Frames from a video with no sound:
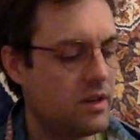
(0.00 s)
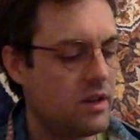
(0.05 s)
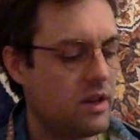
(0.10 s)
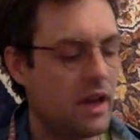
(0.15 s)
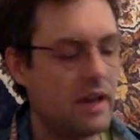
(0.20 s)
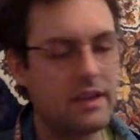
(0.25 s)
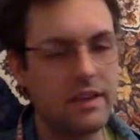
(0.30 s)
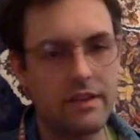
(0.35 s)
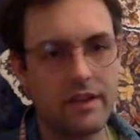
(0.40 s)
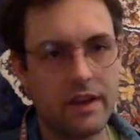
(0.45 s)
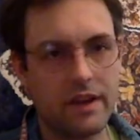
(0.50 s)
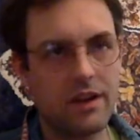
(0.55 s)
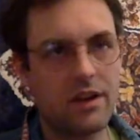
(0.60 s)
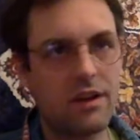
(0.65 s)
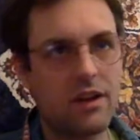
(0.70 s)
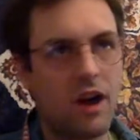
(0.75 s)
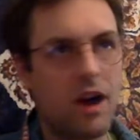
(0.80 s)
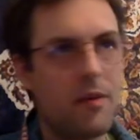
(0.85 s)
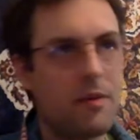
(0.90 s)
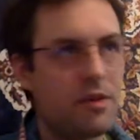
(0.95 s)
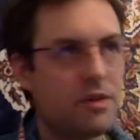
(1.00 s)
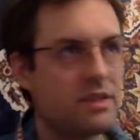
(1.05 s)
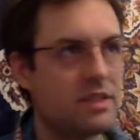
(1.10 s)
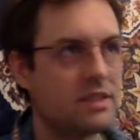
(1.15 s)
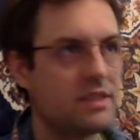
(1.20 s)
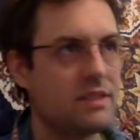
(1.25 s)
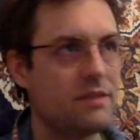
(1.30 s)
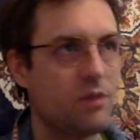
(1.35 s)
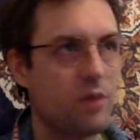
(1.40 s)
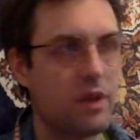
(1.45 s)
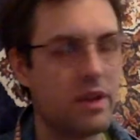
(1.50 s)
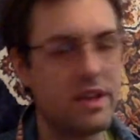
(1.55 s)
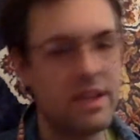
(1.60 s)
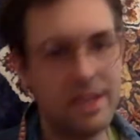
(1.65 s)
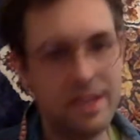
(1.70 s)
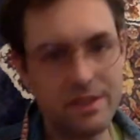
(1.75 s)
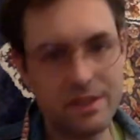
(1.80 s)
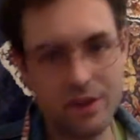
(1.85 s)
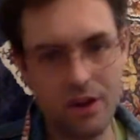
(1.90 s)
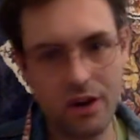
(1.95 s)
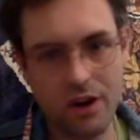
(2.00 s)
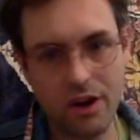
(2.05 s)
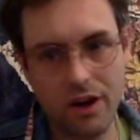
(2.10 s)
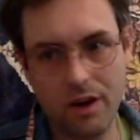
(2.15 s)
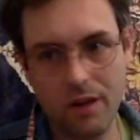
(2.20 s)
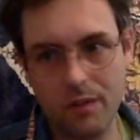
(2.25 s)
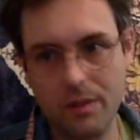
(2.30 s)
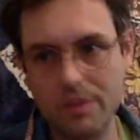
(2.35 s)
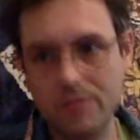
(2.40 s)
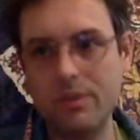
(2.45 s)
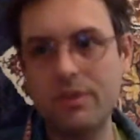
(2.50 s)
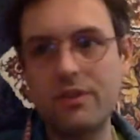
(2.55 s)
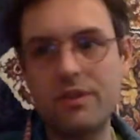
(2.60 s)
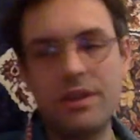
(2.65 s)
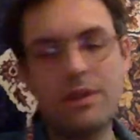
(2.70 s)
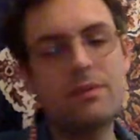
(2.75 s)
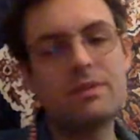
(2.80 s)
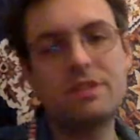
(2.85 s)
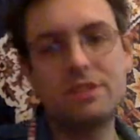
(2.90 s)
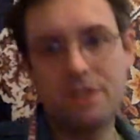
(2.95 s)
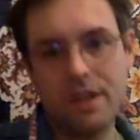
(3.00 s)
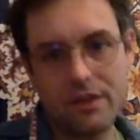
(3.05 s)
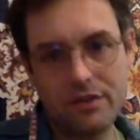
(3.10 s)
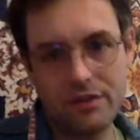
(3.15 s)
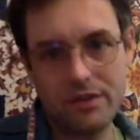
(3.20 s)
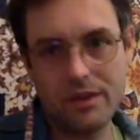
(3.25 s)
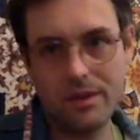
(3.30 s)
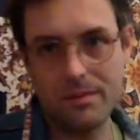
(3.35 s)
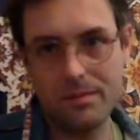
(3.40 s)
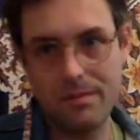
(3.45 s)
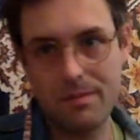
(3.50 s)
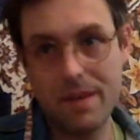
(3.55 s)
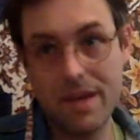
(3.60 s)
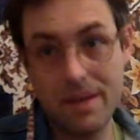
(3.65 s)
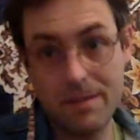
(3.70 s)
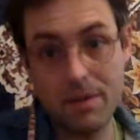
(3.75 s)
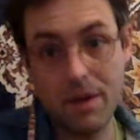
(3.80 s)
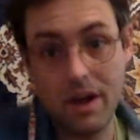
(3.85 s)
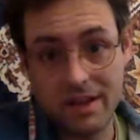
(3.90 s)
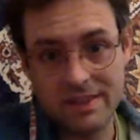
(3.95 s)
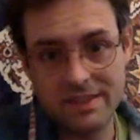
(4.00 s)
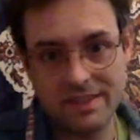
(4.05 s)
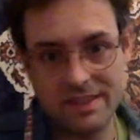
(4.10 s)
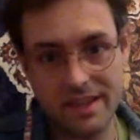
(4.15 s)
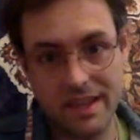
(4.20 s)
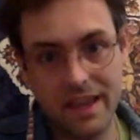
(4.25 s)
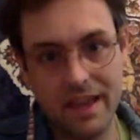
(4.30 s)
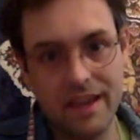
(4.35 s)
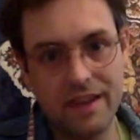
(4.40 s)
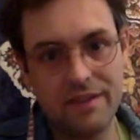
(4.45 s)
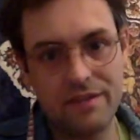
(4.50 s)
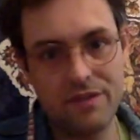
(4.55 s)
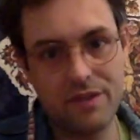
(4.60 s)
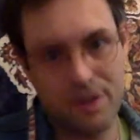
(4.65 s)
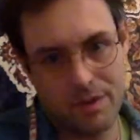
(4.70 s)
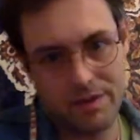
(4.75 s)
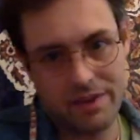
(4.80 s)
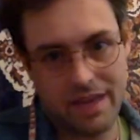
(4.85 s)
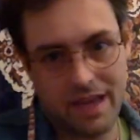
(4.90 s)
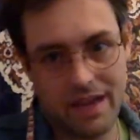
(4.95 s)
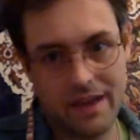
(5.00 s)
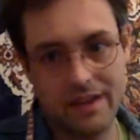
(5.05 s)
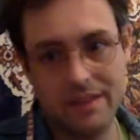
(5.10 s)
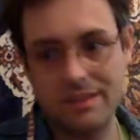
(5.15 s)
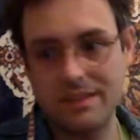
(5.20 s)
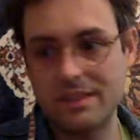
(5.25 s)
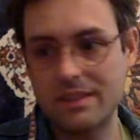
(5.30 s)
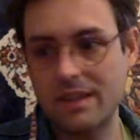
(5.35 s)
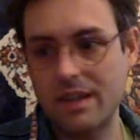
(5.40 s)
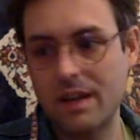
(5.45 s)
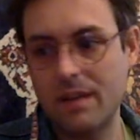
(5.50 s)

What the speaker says: I did that Commodore 64 keytar, which was, it was just a MIDI box SID, if you know what that is,